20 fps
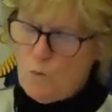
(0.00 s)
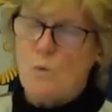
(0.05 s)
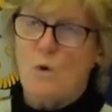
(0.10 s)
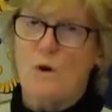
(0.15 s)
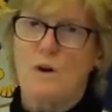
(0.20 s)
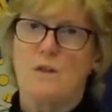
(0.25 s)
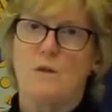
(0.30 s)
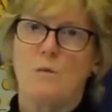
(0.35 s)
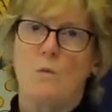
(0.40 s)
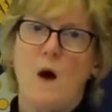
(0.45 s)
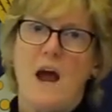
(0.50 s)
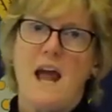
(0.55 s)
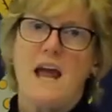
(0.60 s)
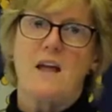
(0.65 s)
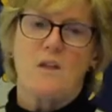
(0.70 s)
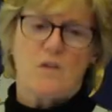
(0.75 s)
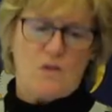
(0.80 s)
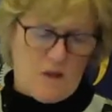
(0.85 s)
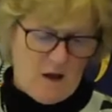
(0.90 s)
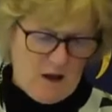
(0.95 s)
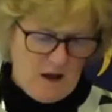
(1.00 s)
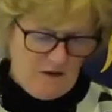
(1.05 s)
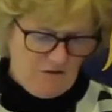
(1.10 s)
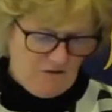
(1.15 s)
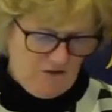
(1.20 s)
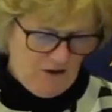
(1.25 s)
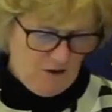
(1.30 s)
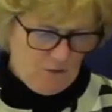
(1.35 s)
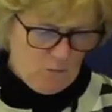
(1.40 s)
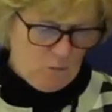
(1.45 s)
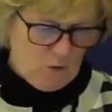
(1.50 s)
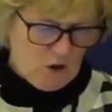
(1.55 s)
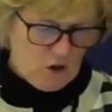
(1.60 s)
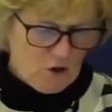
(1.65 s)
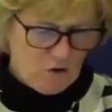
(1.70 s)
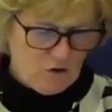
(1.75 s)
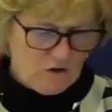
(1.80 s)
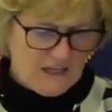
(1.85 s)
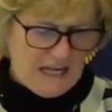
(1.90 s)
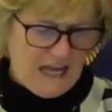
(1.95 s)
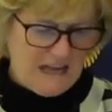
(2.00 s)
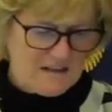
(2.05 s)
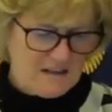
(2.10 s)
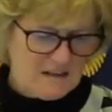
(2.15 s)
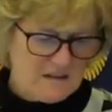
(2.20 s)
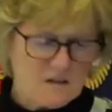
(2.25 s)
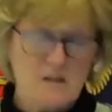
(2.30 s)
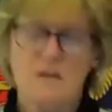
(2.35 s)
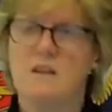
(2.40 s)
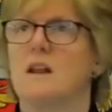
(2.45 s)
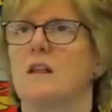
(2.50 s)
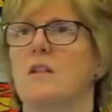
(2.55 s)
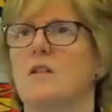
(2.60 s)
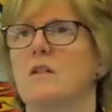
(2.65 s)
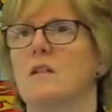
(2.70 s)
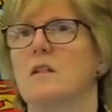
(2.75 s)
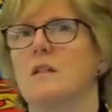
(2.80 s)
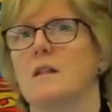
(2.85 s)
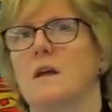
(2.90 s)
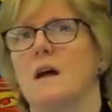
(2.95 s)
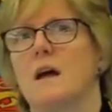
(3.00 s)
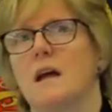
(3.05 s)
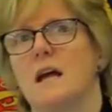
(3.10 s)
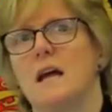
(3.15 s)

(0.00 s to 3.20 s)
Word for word: One of the ways I felt we should get into this